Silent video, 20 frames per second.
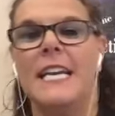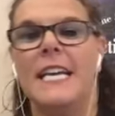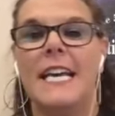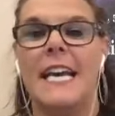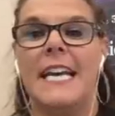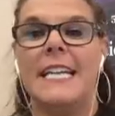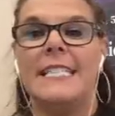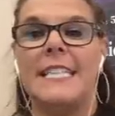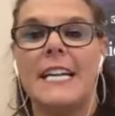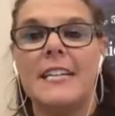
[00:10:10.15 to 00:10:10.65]

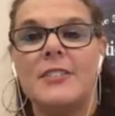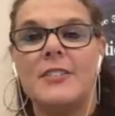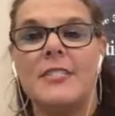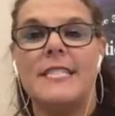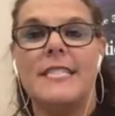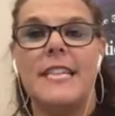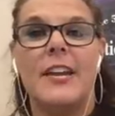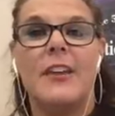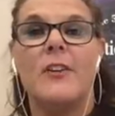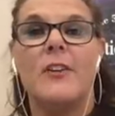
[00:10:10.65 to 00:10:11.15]
And Dr.
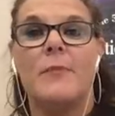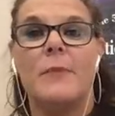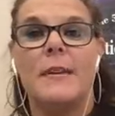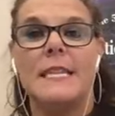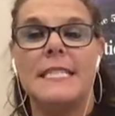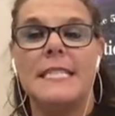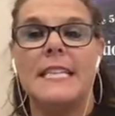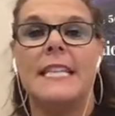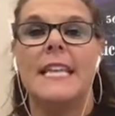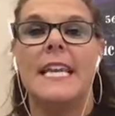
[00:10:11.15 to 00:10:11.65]
Sarah
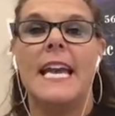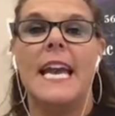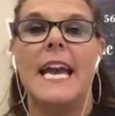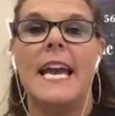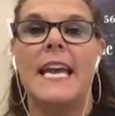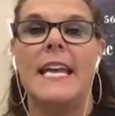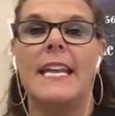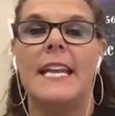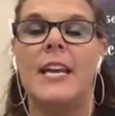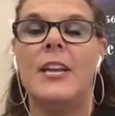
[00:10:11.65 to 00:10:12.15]
recently
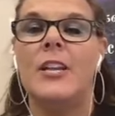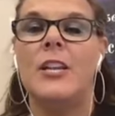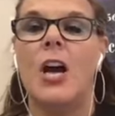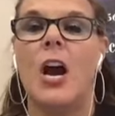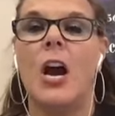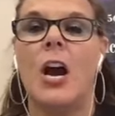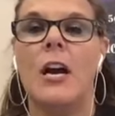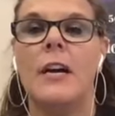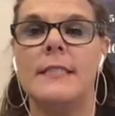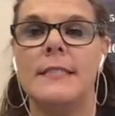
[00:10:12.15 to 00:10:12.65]
had an
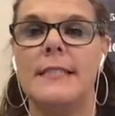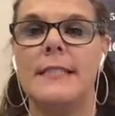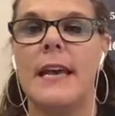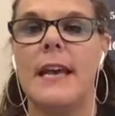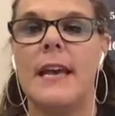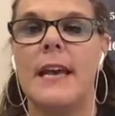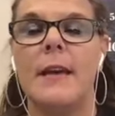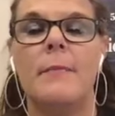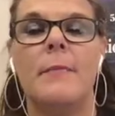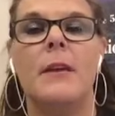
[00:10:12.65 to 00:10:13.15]

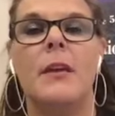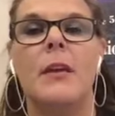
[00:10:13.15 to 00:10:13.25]
awesome